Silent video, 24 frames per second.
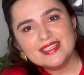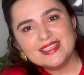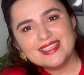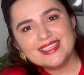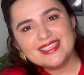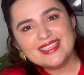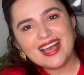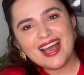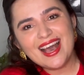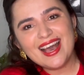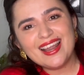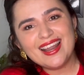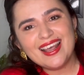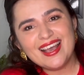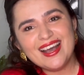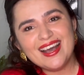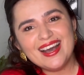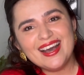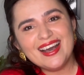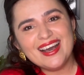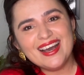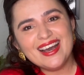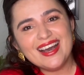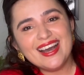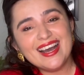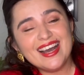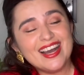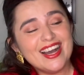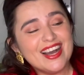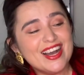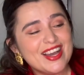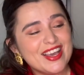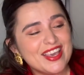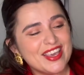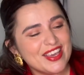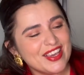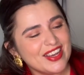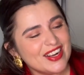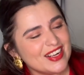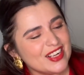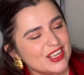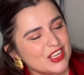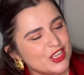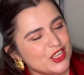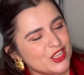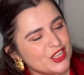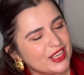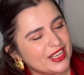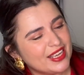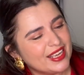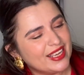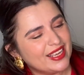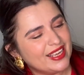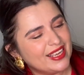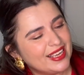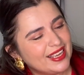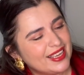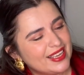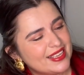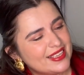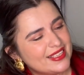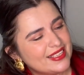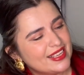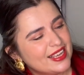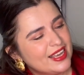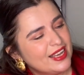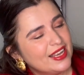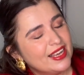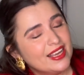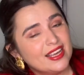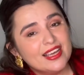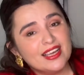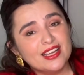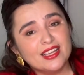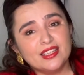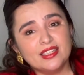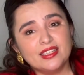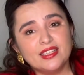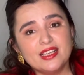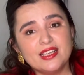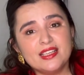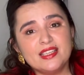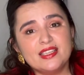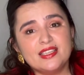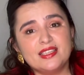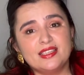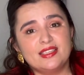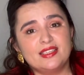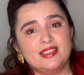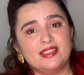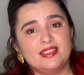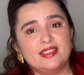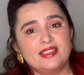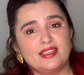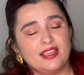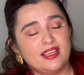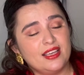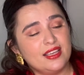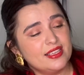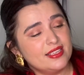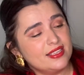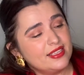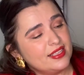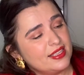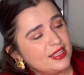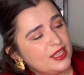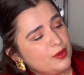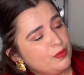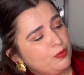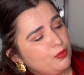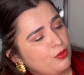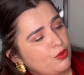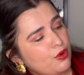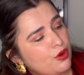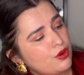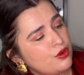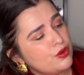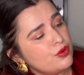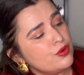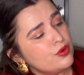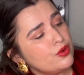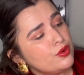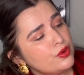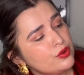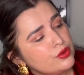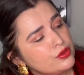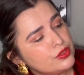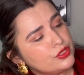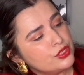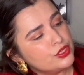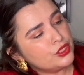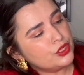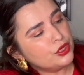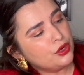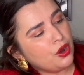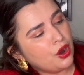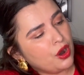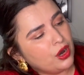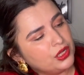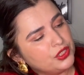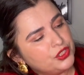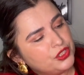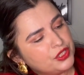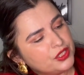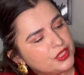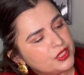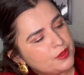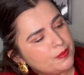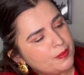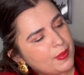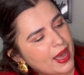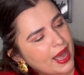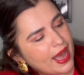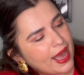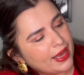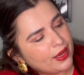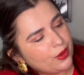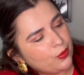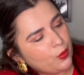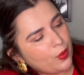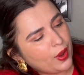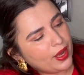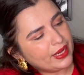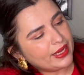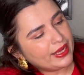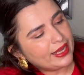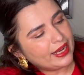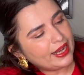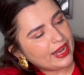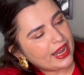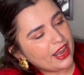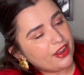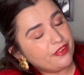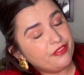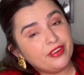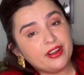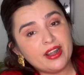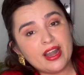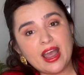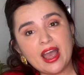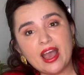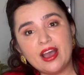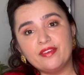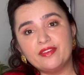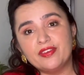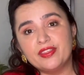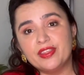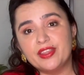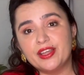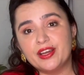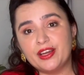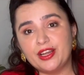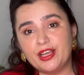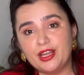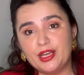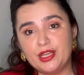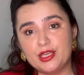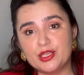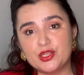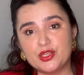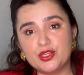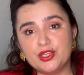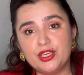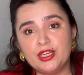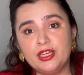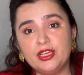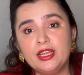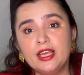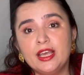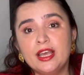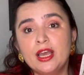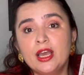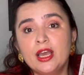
Ta-da! Here she is. This is the most gorgeous bag one can ever have in their collection.